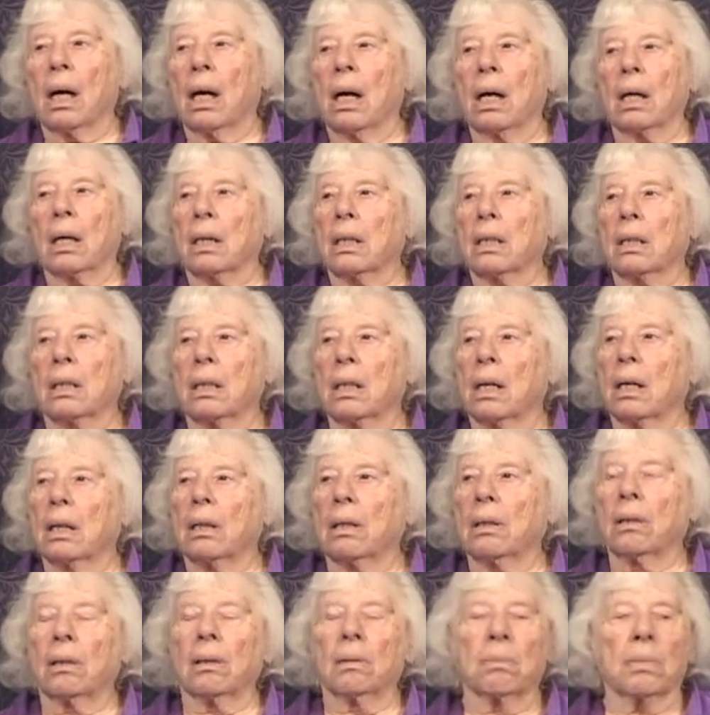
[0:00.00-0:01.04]
and I stayed
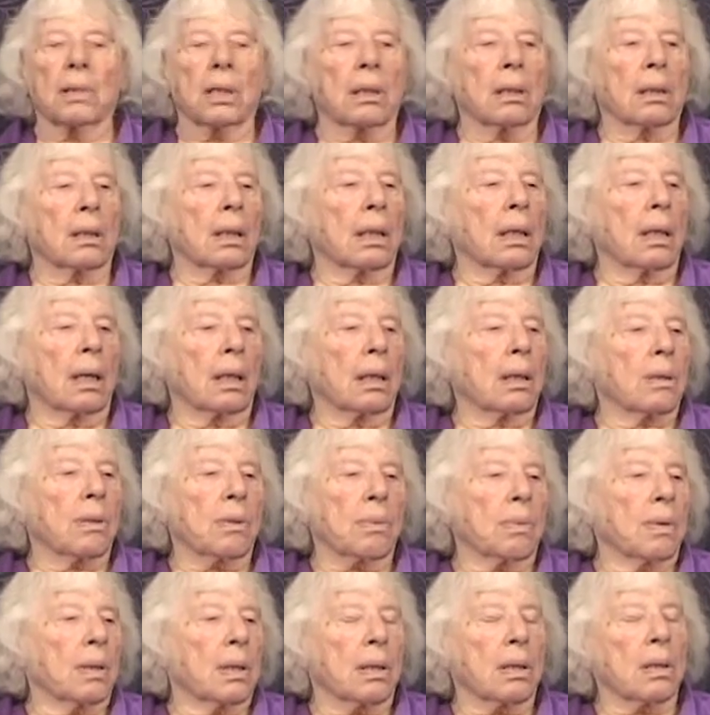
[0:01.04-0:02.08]
home till the
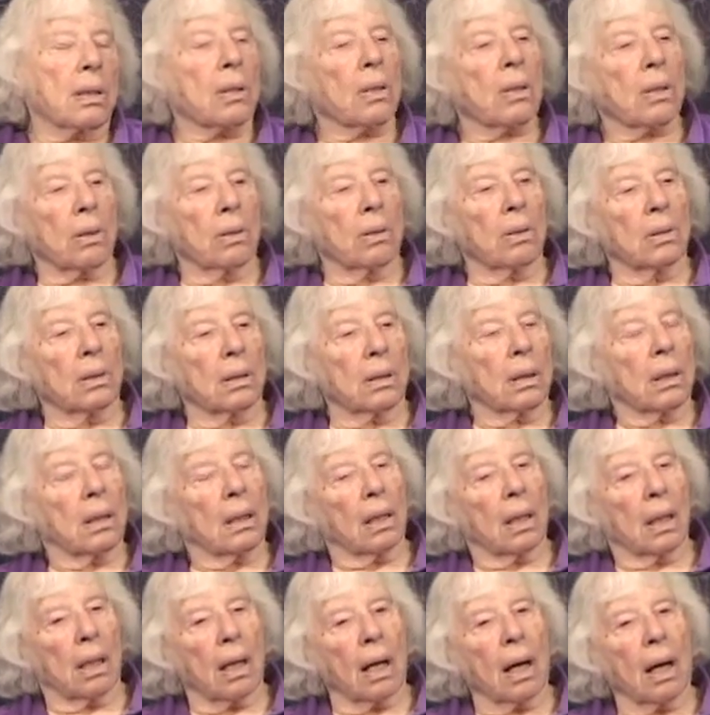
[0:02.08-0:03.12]
youngest went to school.
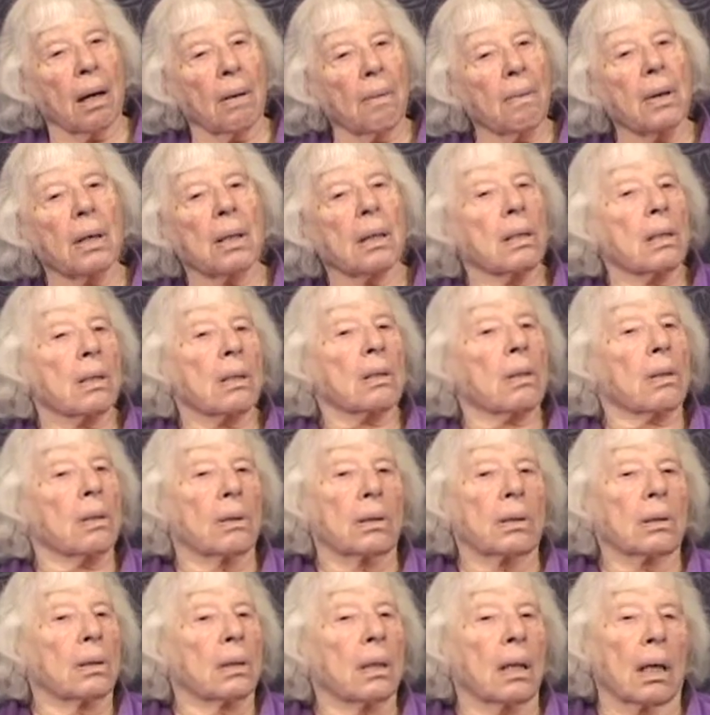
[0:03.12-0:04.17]
And then I went to
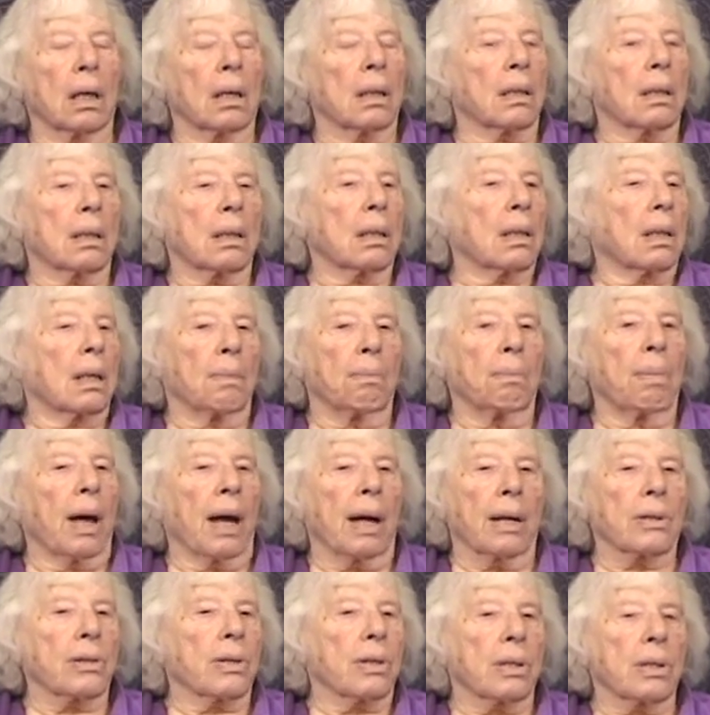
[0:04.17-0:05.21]
school, got the
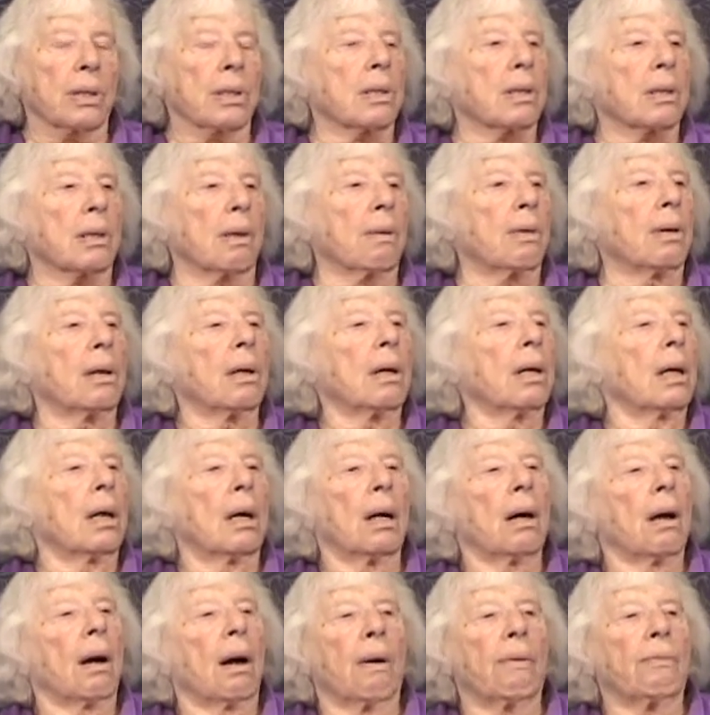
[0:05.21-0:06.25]
bachelor's at
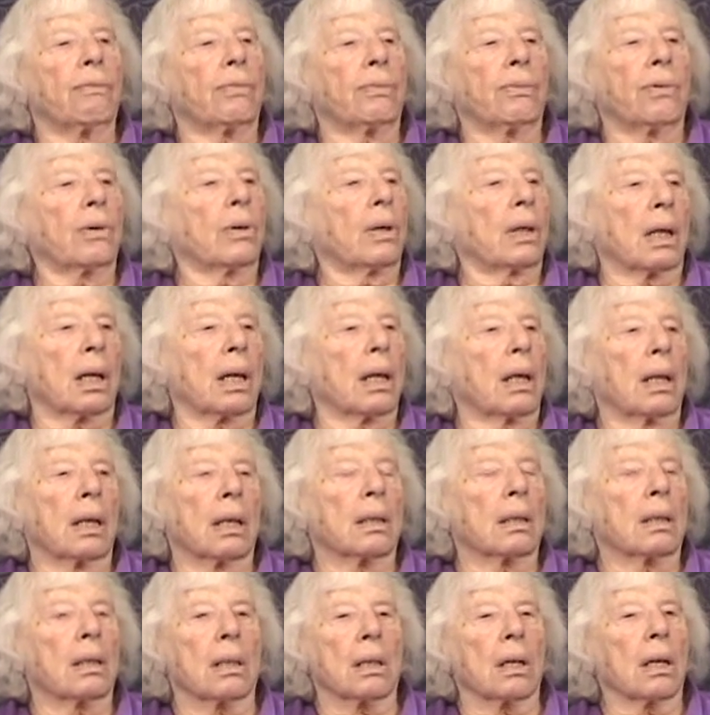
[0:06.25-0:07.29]
forty
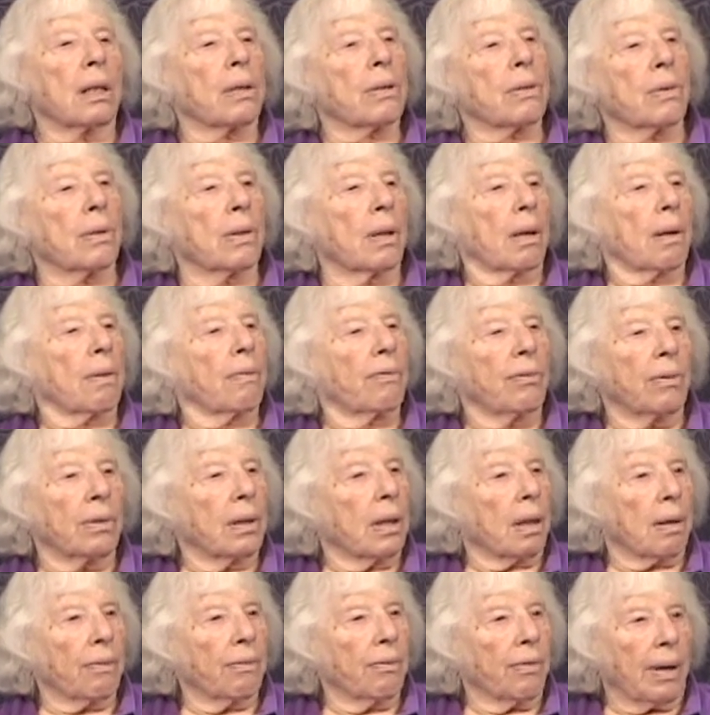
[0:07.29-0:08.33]
and the doctorate at
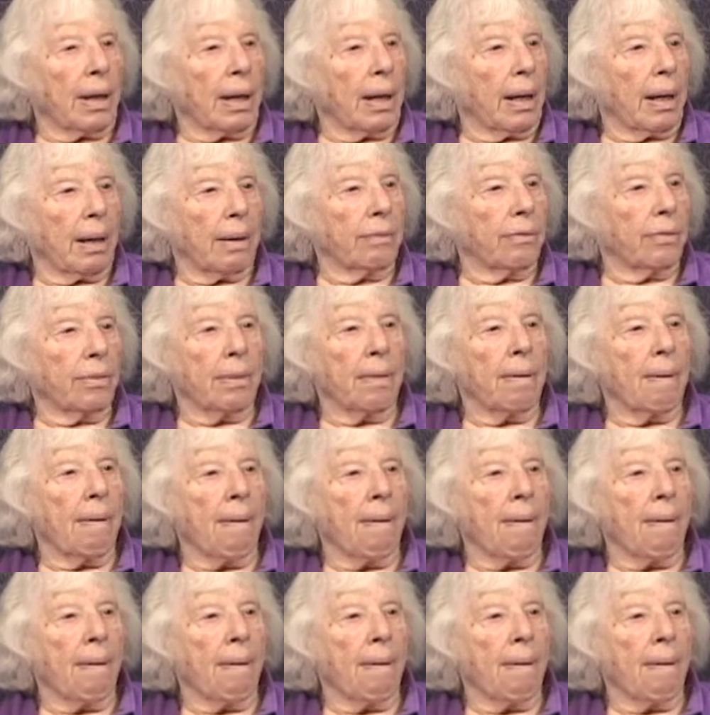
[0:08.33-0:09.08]
forty-five.